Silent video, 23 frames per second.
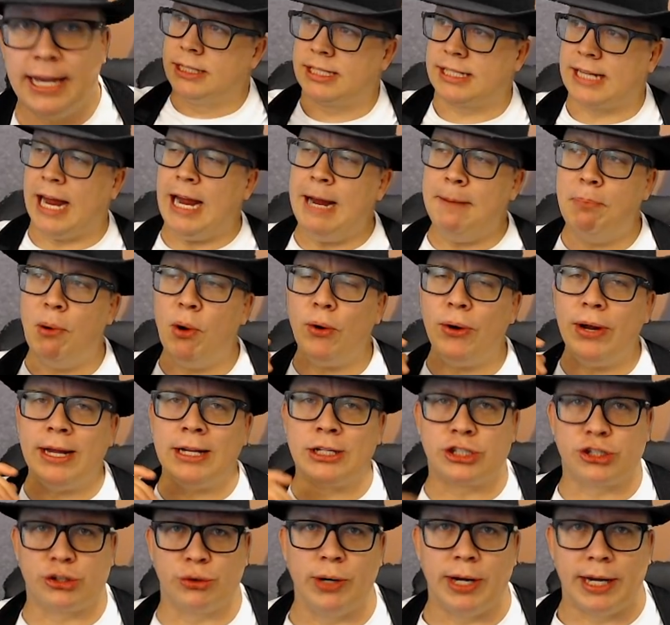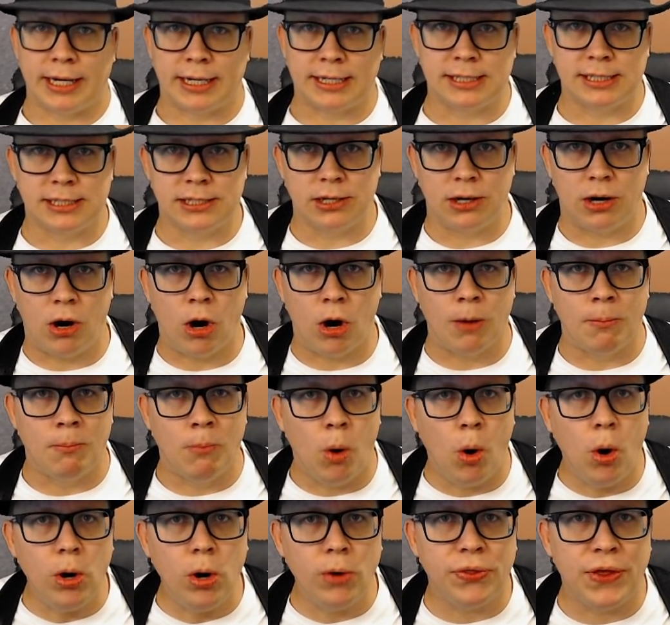Skateboarding tricks are
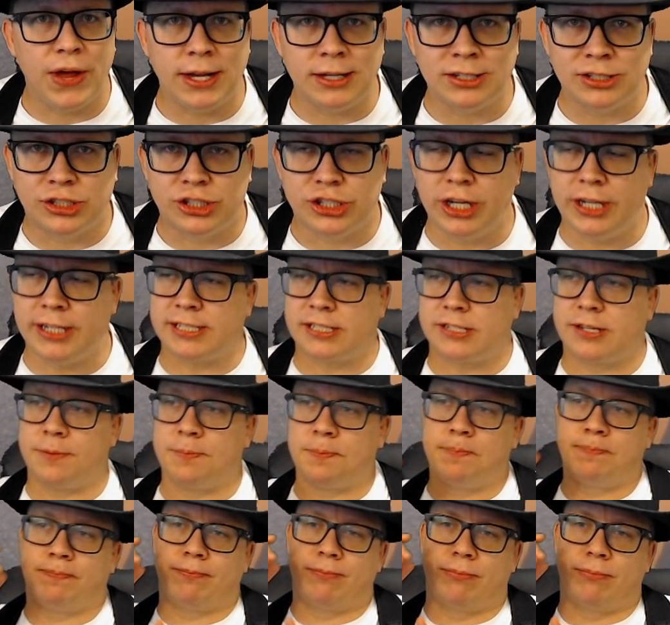more than just